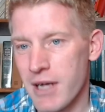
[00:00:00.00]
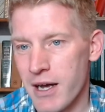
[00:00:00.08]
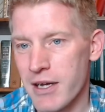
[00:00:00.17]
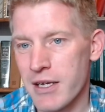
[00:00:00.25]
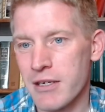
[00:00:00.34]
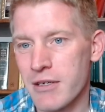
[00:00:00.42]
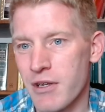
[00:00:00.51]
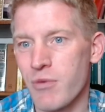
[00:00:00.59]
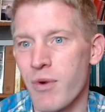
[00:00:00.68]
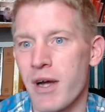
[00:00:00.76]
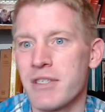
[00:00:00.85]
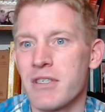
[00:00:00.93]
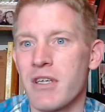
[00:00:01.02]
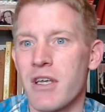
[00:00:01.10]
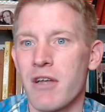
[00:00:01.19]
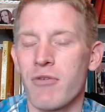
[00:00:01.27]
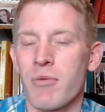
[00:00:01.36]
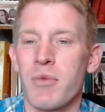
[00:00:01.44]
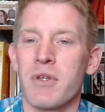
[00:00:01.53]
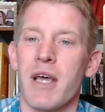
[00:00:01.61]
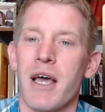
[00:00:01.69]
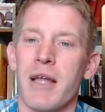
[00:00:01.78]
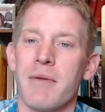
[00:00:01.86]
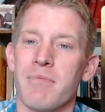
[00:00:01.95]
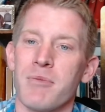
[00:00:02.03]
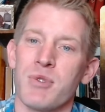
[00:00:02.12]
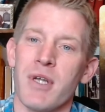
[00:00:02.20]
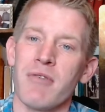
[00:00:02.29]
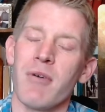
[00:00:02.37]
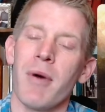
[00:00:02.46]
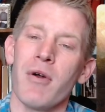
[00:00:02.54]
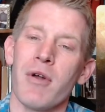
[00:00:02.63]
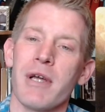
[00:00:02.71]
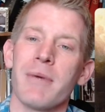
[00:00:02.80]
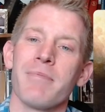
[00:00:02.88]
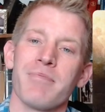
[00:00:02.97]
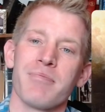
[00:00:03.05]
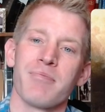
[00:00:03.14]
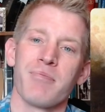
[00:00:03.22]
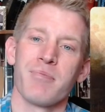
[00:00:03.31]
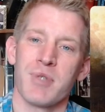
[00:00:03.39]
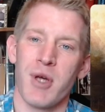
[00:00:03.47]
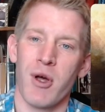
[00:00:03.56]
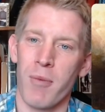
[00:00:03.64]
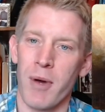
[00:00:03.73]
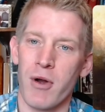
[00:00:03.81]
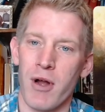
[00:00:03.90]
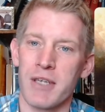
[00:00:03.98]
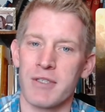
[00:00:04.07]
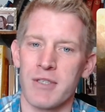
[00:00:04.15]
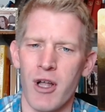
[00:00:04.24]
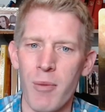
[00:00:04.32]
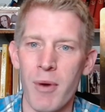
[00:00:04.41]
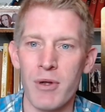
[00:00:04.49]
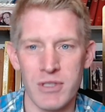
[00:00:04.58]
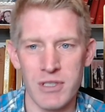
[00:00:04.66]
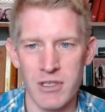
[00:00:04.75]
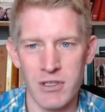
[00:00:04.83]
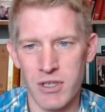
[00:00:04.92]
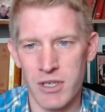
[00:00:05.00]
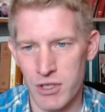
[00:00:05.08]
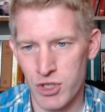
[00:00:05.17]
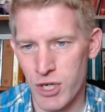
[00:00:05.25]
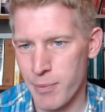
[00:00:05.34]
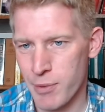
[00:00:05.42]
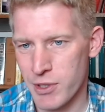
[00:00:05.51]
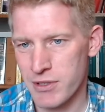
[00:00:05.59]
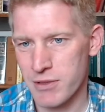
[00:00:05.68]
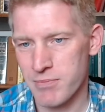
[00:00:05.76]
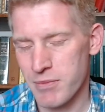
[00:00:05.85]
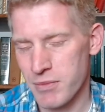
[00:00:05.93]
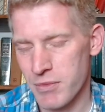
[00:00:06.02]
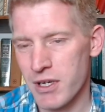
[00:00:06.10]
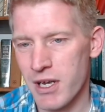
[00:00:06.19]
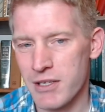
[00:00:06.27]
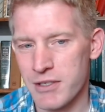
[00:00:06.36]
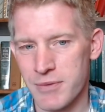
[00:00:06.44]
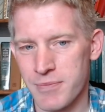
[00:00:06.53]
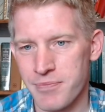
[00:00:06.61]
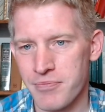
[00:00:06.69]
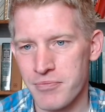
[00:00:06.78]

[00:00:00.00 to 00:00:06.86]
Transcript: dying, and rising again from the dead. It was never about him. It was all about us, all about sinners like the shepherds and like us.